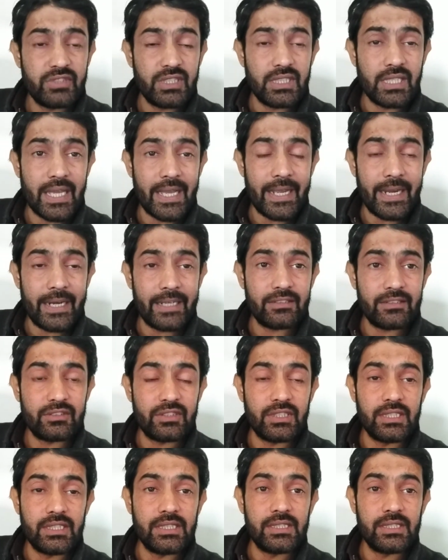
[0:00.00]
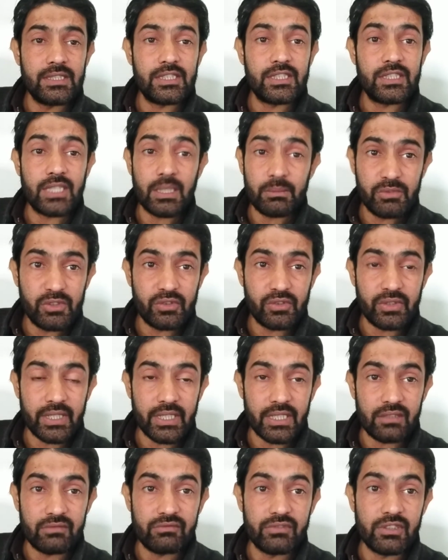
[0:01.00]
add the
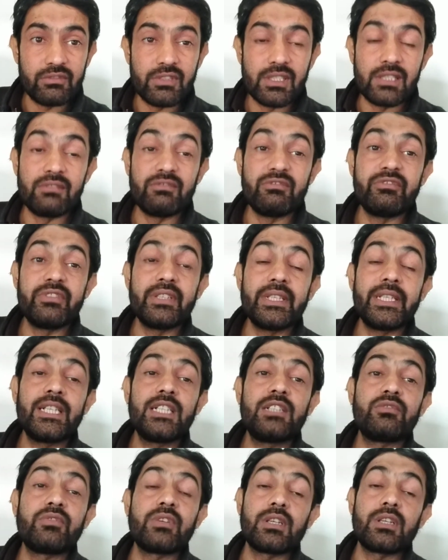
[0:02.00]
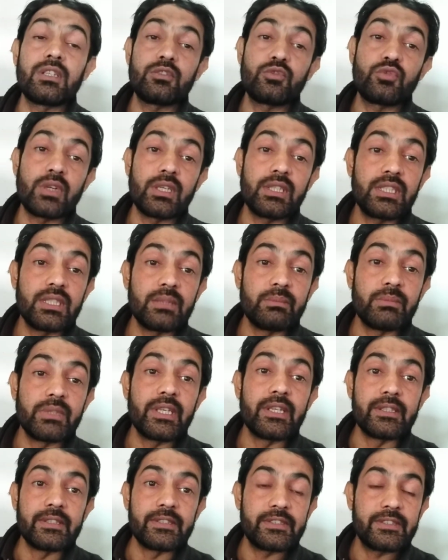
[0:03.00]
substrate, we will wait for 20
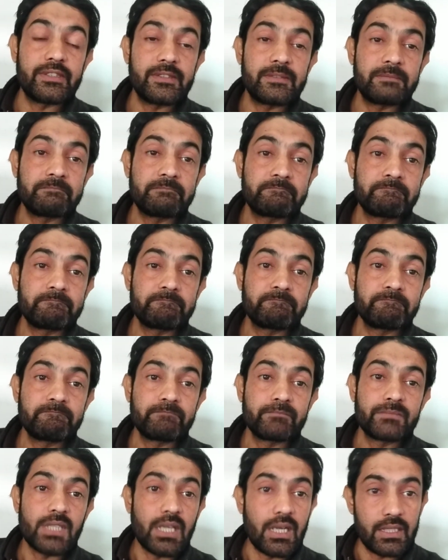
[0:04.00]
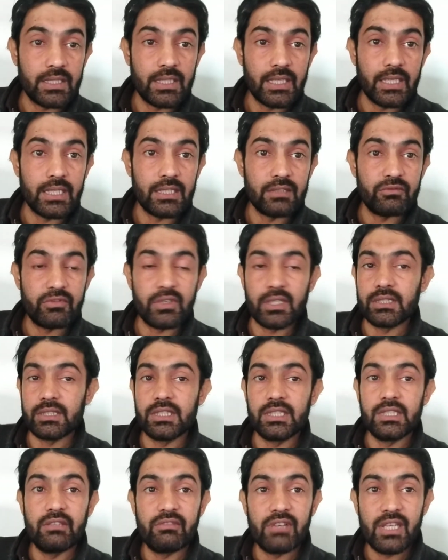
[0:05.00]
minutes again for the
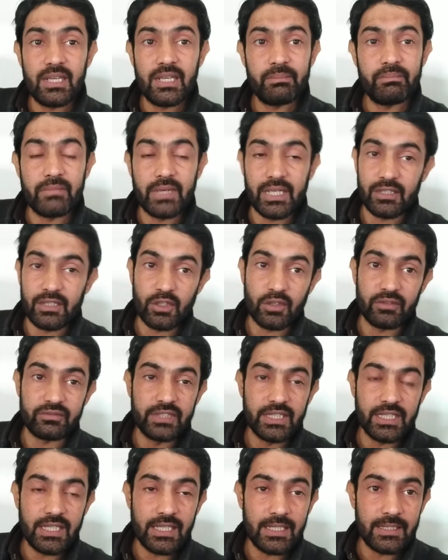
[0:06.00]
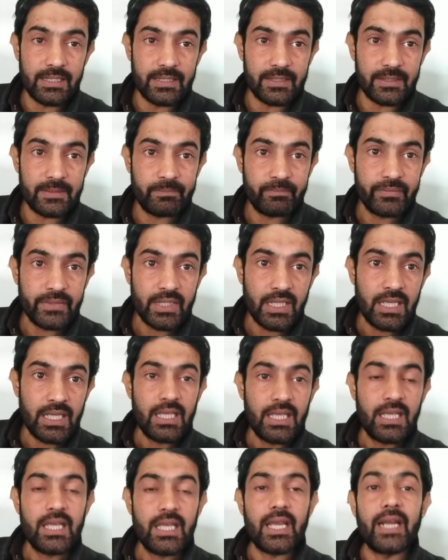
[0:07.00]
development of the color.
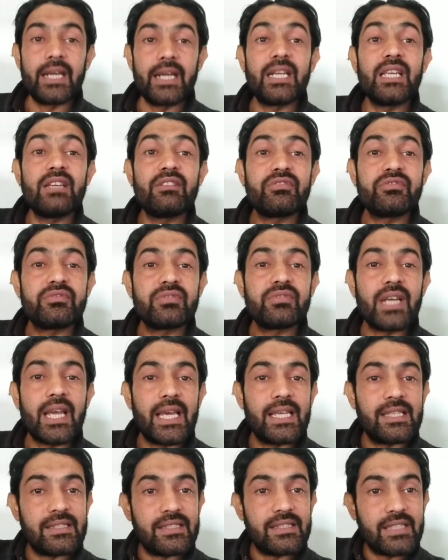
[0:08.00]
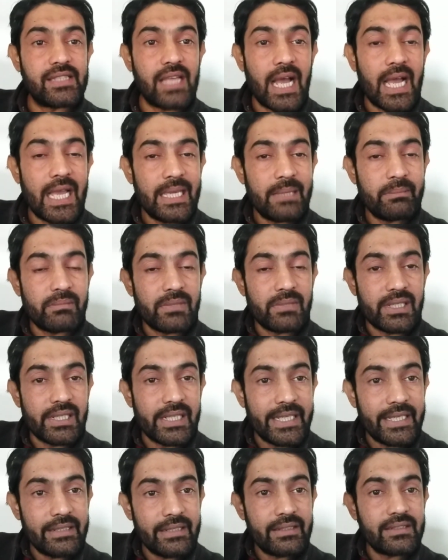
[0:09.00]
And if enzyme
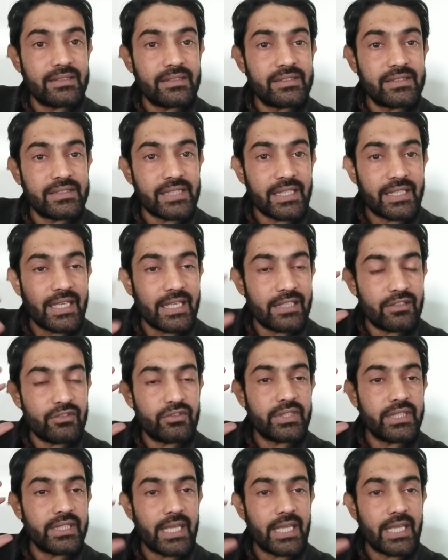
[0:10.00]
linked secondary